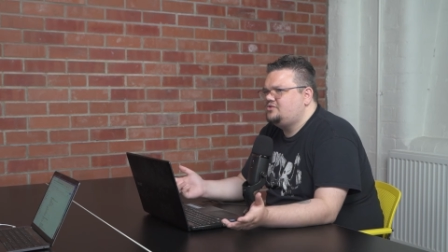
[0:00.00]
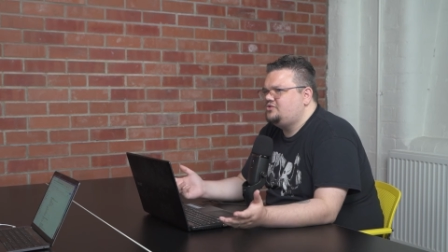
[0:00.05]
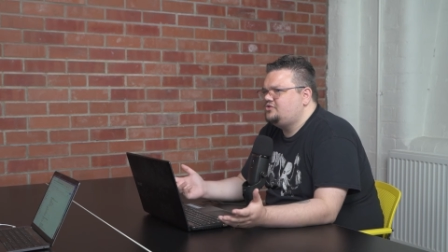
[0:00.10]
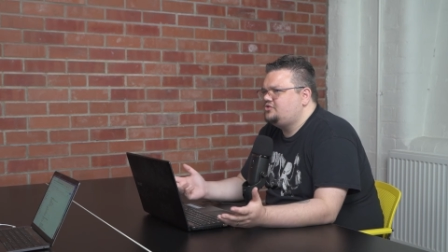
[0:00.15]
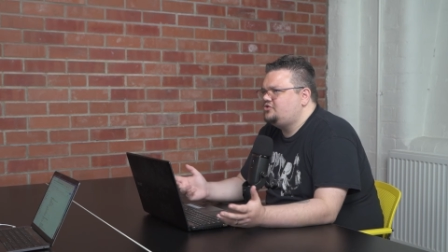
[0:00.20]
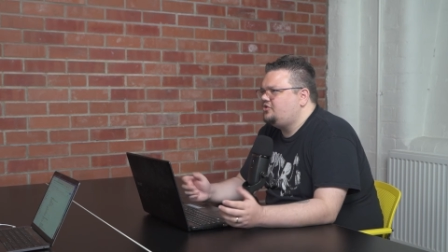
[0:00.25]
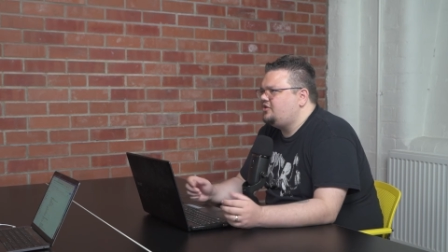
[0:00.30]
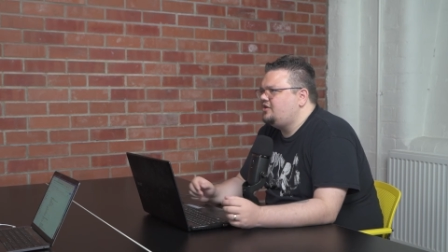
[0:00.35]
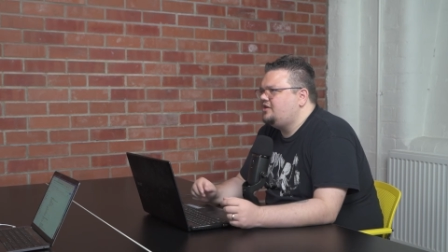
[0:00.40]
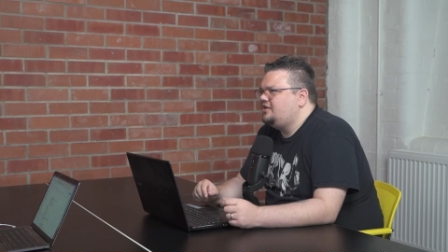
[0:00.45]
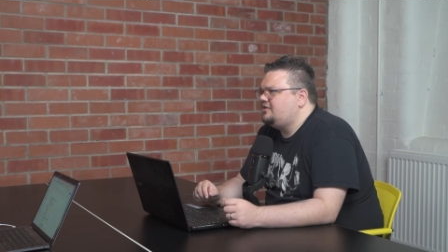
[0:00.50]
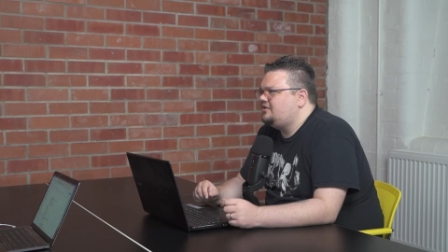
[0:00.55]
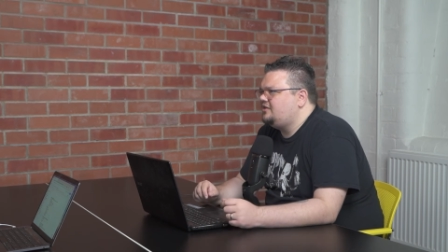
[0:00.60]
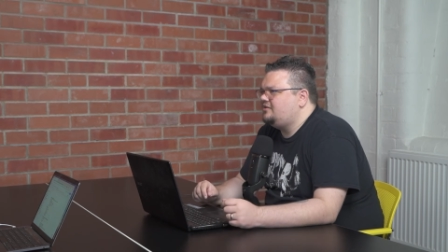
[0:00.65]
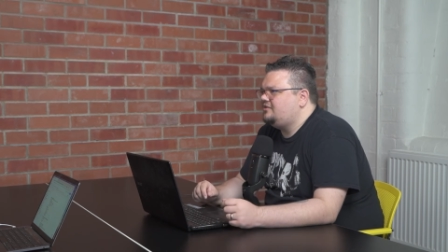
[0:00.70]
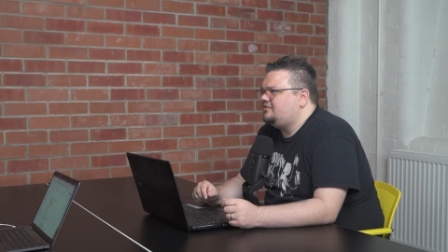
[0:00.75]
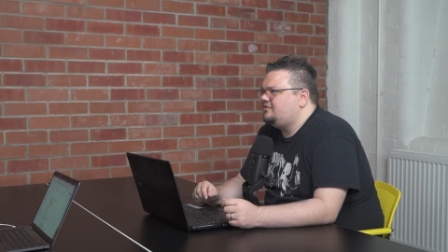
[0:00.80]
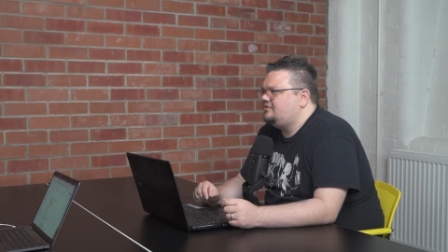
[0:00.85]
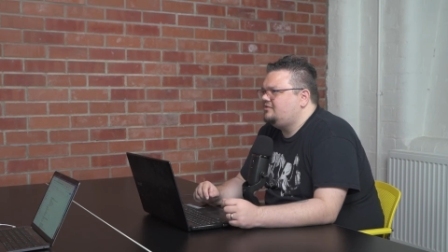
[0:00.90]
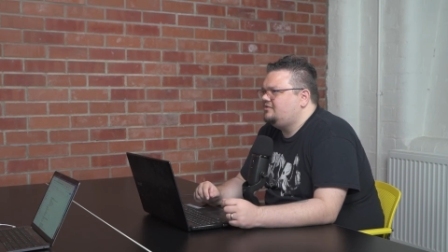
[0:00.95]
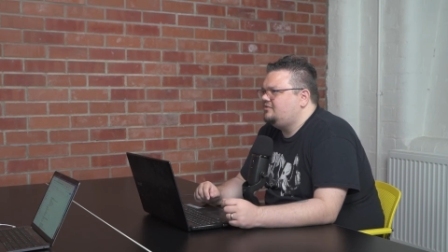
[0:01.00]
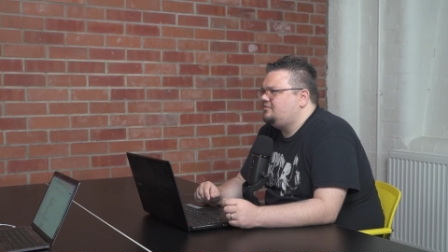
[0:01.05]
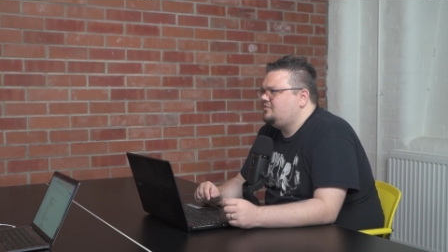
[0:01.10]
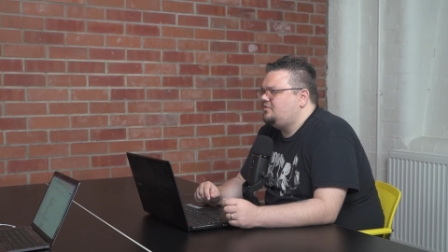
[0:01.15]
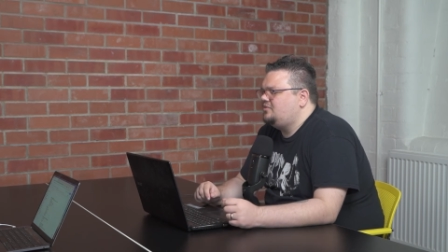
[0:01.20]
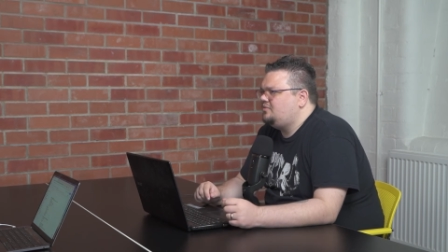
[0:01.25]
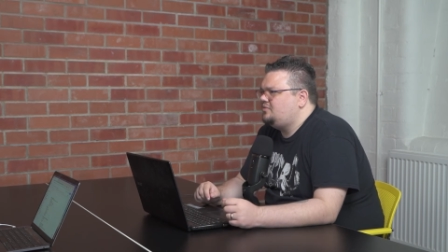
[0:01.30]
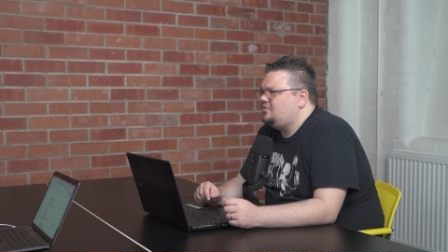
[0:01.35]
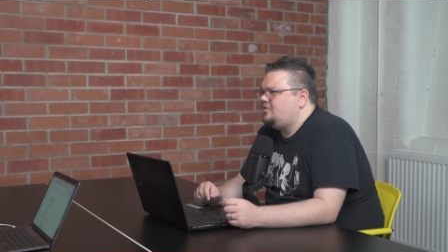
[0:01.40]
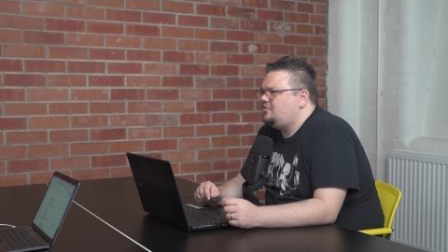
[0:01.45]
sorry,
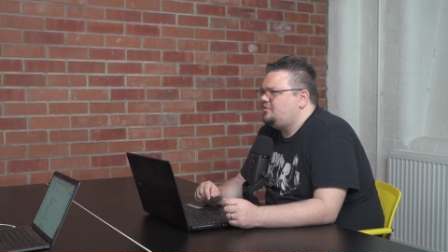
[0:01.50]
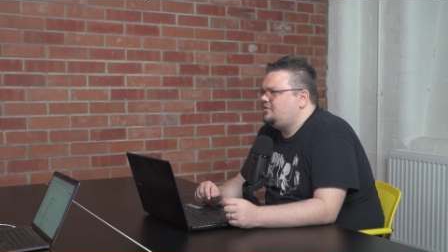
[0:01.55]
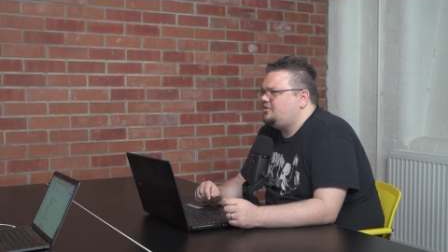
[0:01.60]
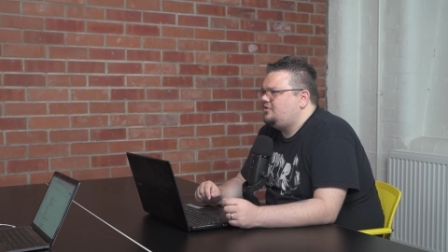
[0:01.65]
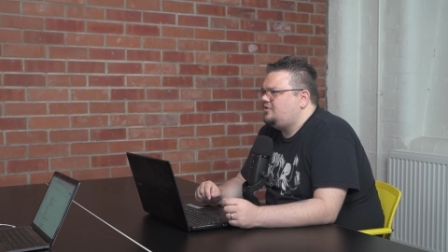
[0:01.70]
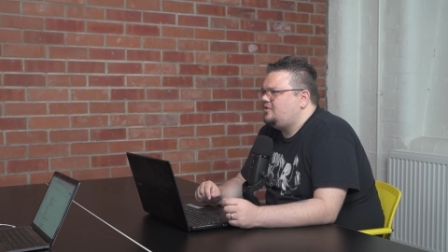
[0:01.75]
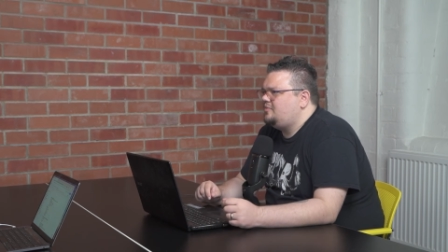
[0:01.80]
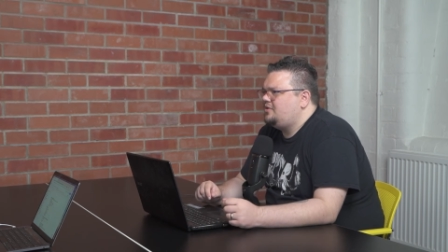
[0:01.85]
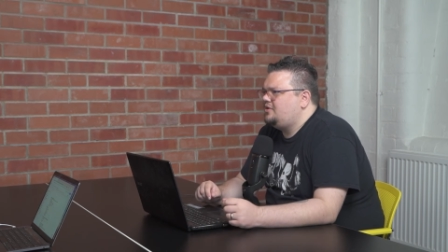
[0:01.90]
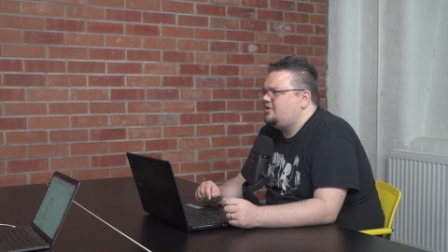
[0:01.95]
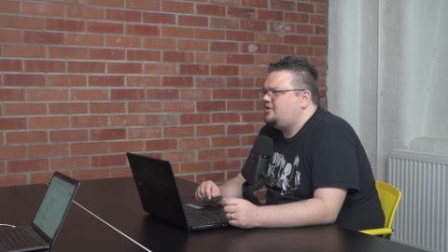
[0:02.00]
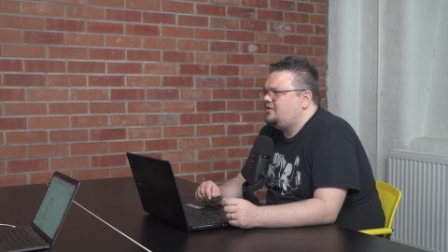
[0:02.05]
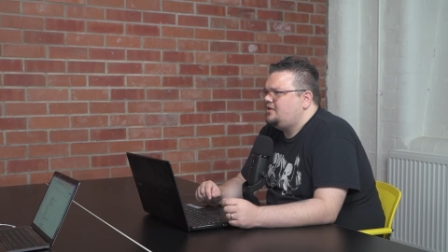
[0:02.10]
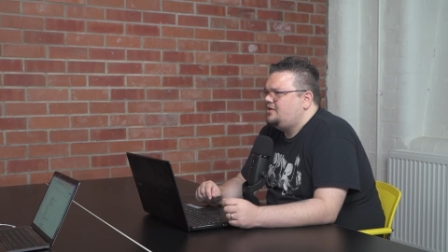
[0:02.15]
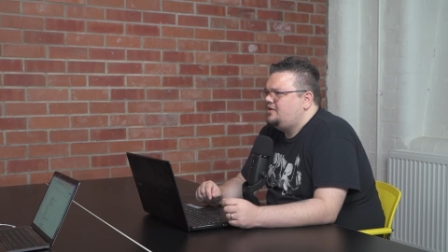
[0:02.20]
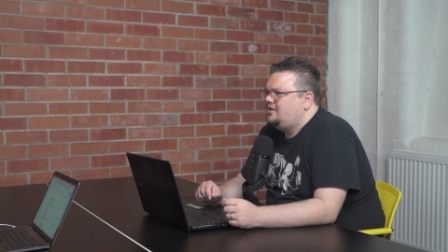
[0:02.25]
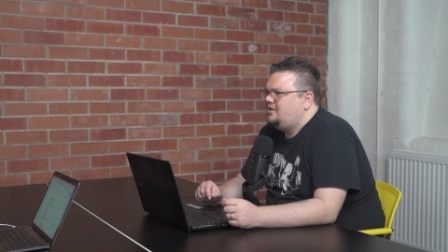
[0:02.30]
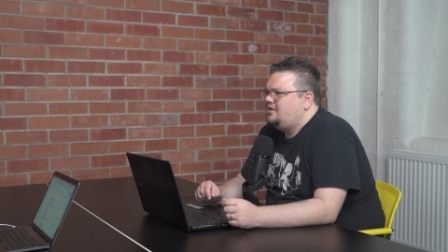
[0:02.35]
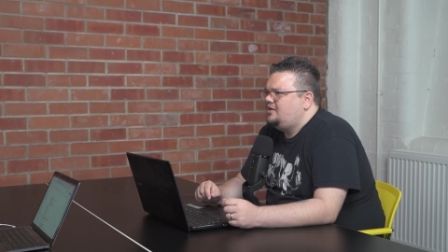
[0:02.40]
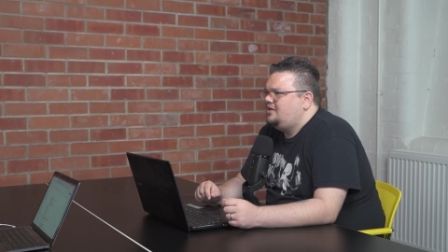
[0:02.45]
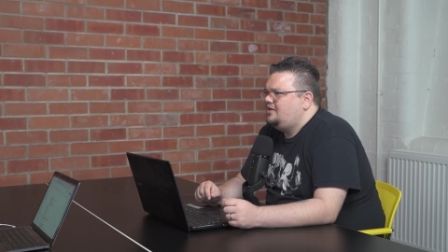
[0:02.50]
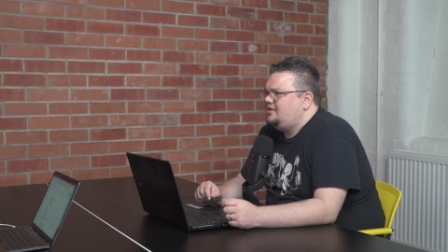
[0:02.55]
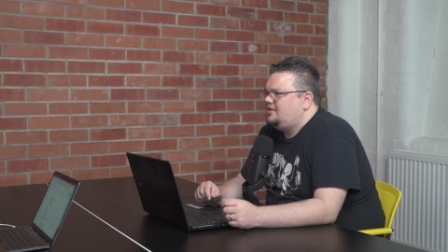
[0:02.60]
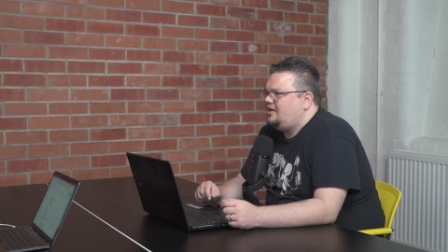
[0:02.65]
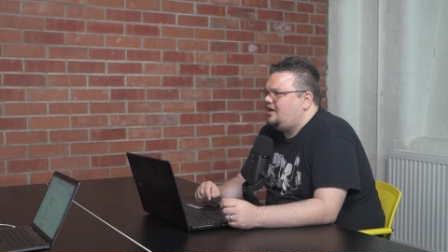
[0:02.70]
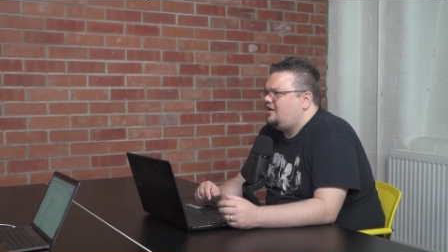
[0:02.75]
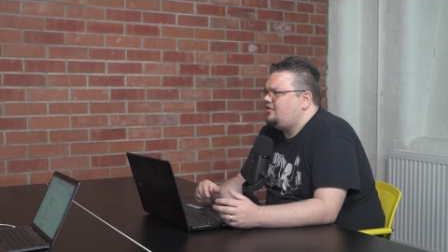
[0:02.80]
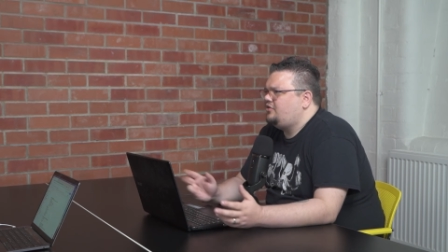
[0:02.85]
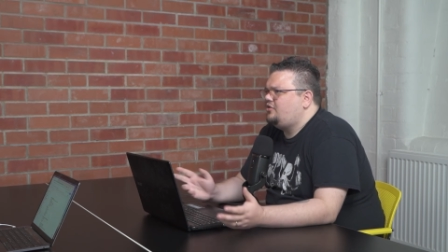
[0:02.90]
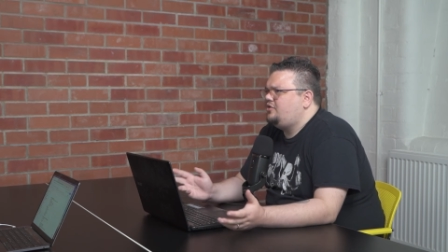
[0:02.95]
what are we talking about now?
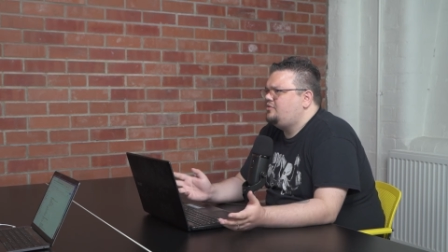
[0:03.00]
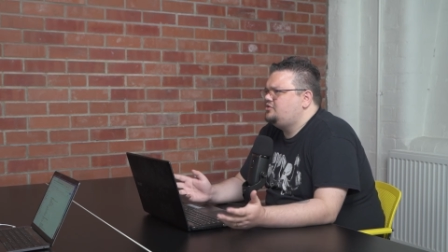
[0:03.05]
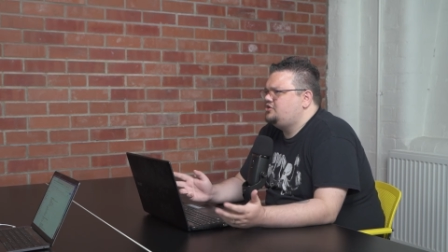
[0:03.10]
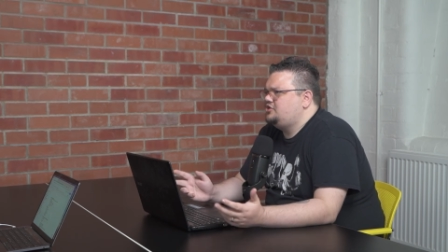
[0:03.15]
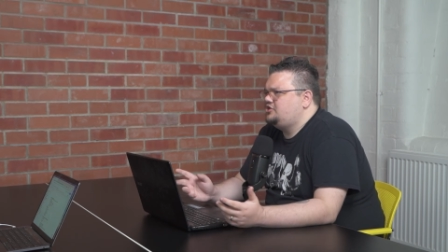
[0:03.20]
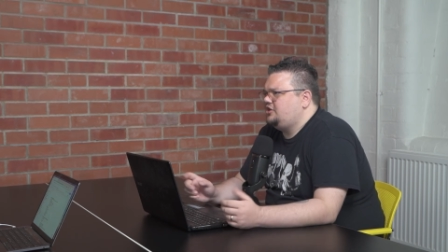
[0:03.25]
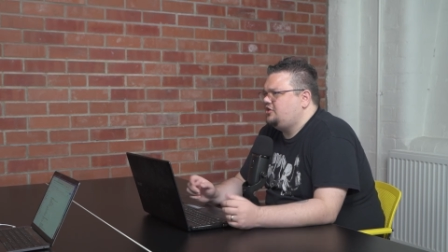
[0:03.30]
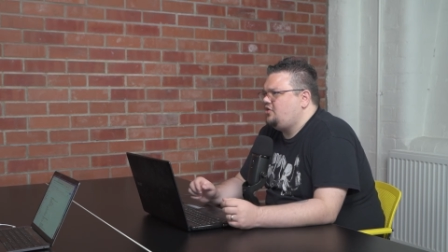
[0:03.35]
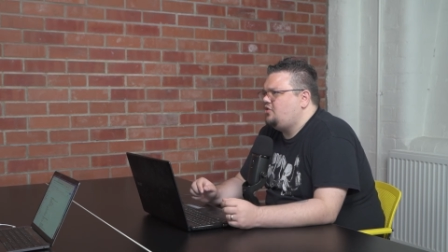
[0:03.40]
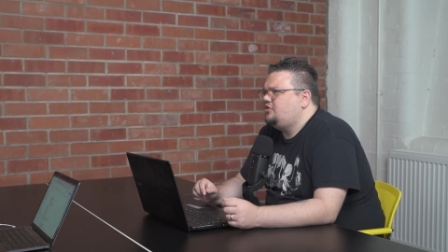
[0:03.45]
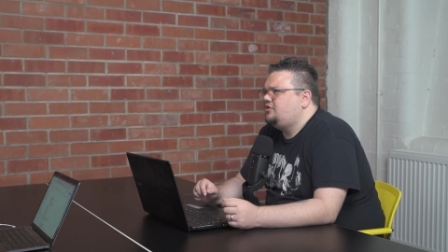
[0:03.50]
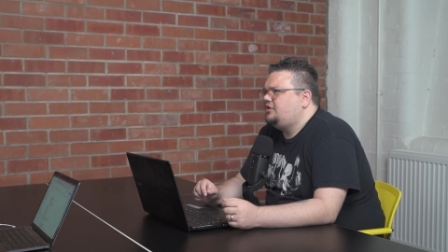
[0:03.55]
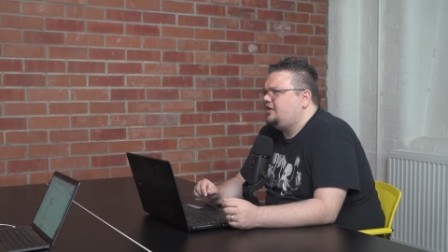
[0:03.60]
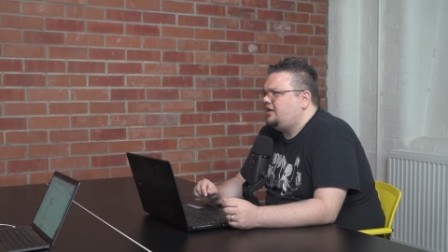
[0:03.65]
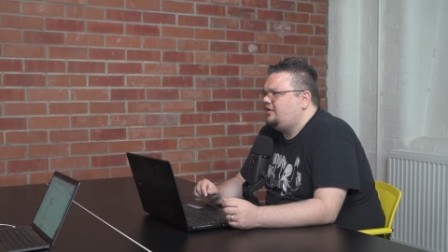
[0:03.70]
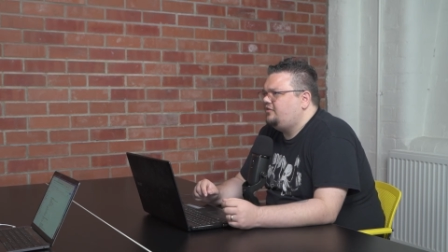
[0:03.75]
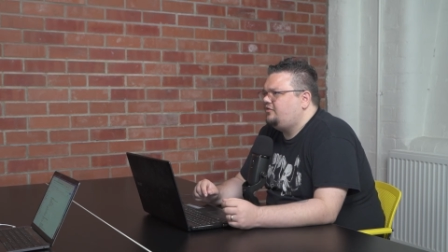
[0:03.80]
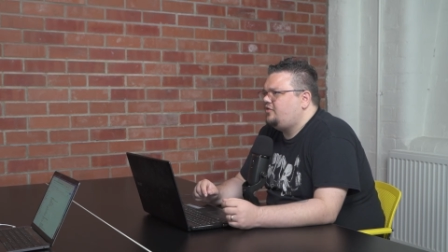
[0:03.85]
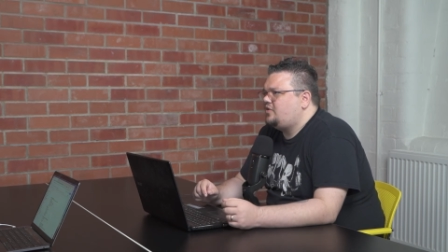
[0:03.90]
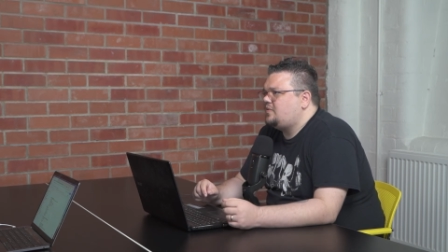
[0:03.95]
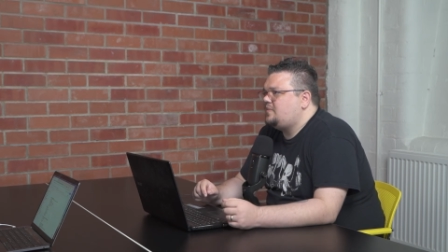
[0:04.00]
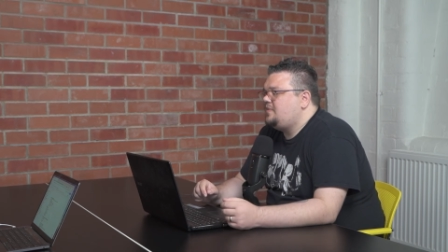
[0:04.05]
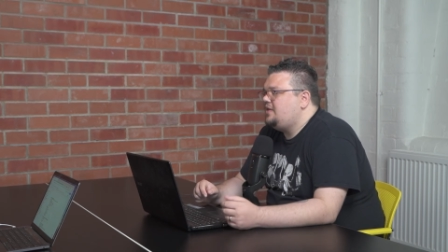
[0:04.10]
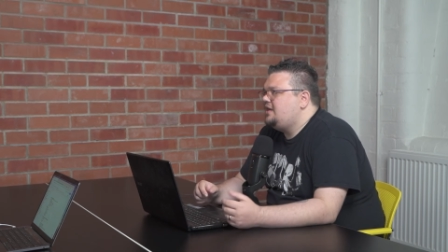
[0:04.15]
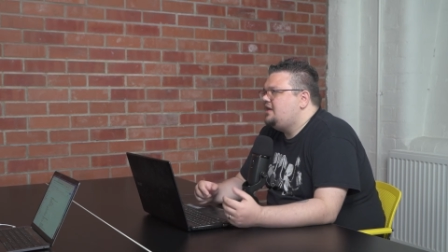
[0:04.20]
I thought it was just a contact form.